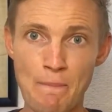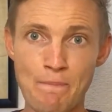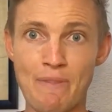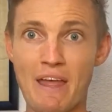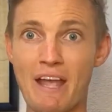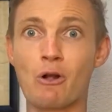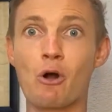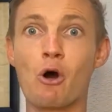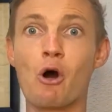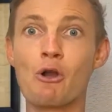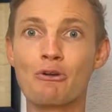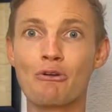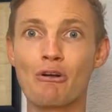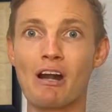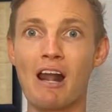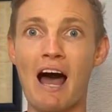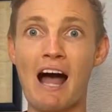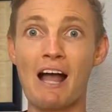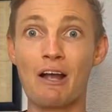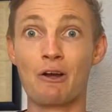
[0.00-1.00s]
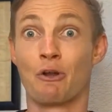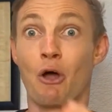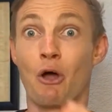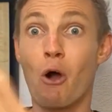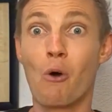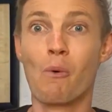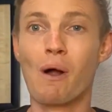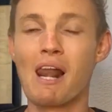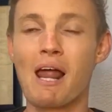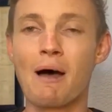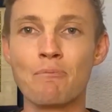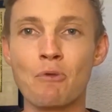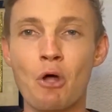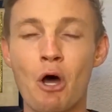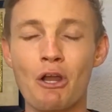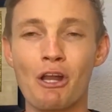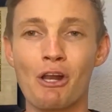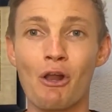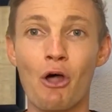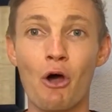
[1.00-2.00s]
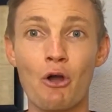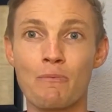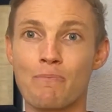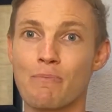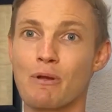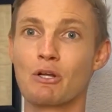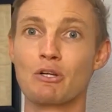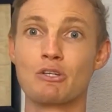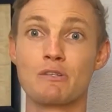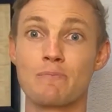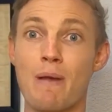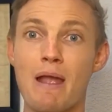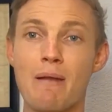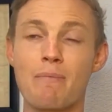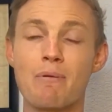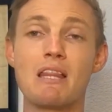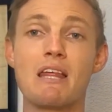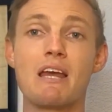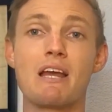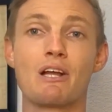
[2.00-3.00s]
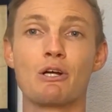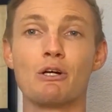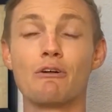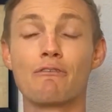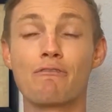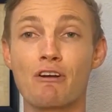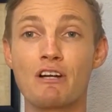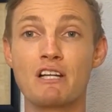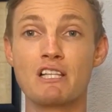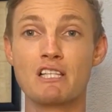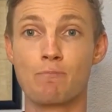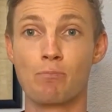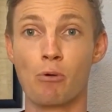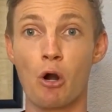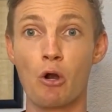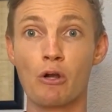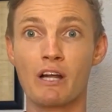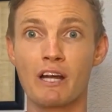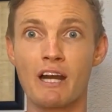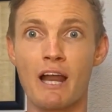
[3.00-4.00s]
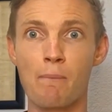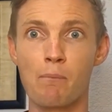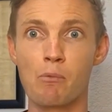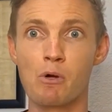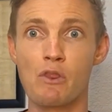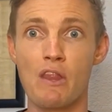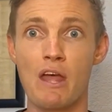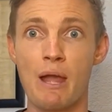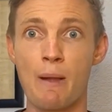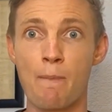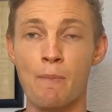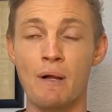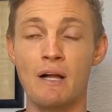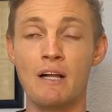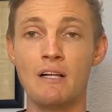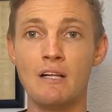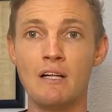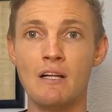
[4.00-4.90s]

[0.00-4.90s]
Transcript: They can't rely on, oh, well, I'm not alone, because maybe their girlfriend's broken up with them.